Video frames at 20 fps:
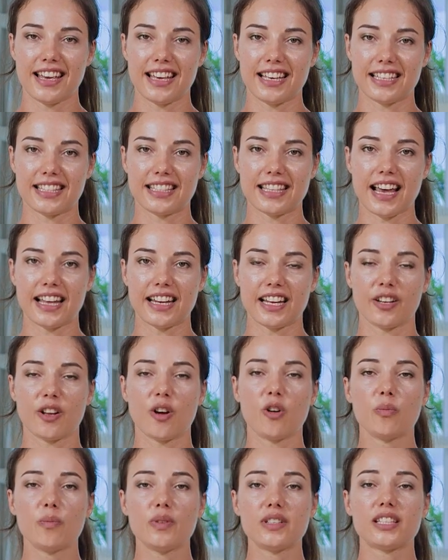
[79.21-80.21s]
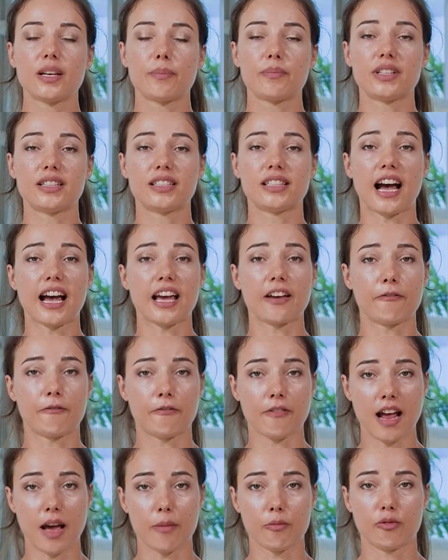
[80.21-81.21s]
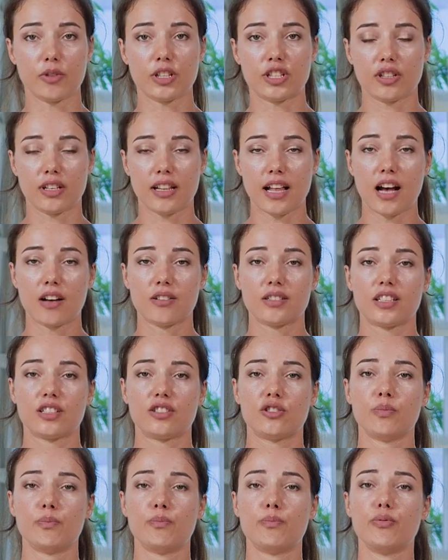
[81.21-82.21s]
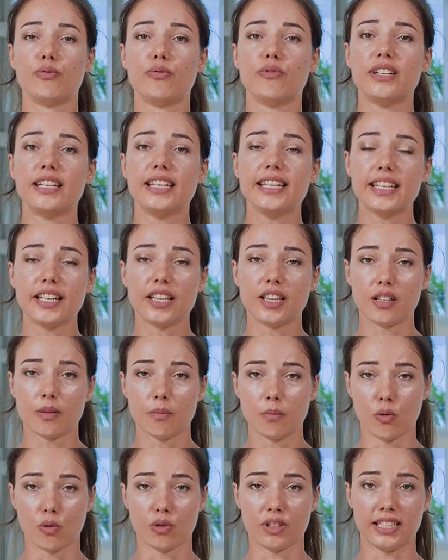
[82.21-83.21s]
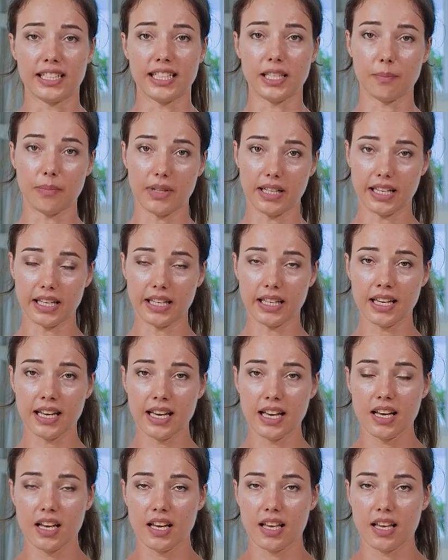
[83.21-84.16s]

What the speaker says: is that it opens up the diaphragm, which allows us to breathe more deeply.